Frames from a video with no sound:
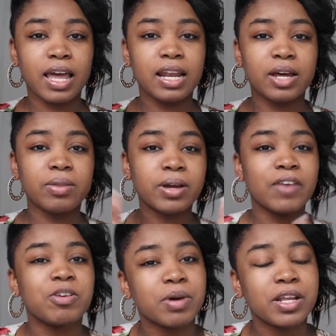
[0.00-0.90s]
Hello there
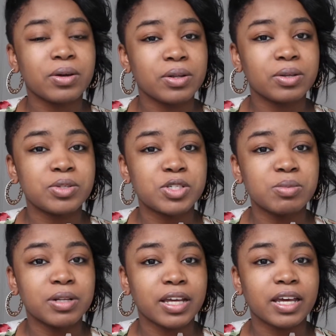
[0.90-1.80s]
everybody on
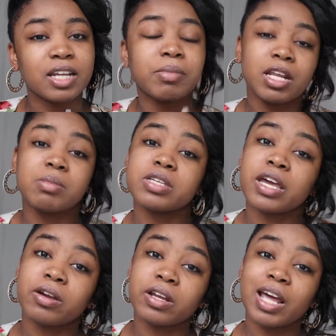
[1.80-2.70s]
YouTube land. My name is
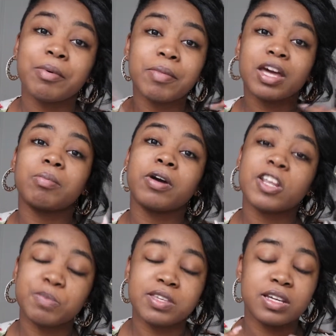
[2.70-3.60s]
Erin. I'm a makeup
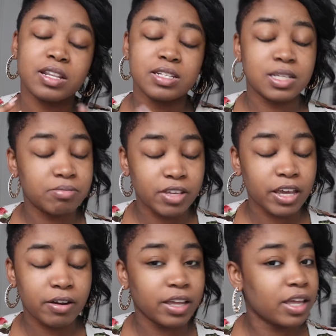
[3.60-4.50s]
artist based out of the DMV
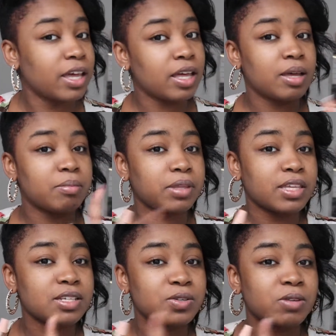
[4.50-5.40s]
area.
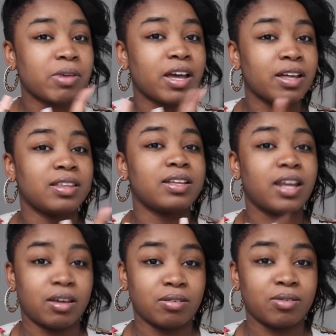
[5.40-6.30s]
Please ignore my ugly
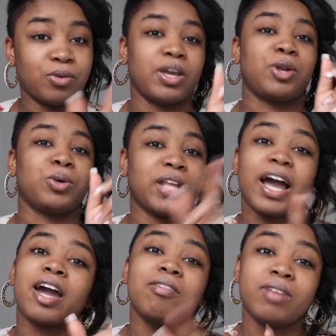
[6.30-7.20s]
nail and or
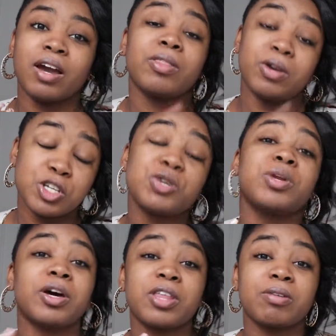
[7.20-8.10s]
lack of nail. There is no
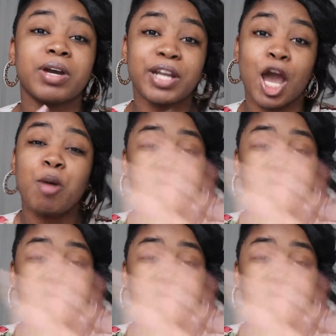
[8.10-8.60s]
nail there right now,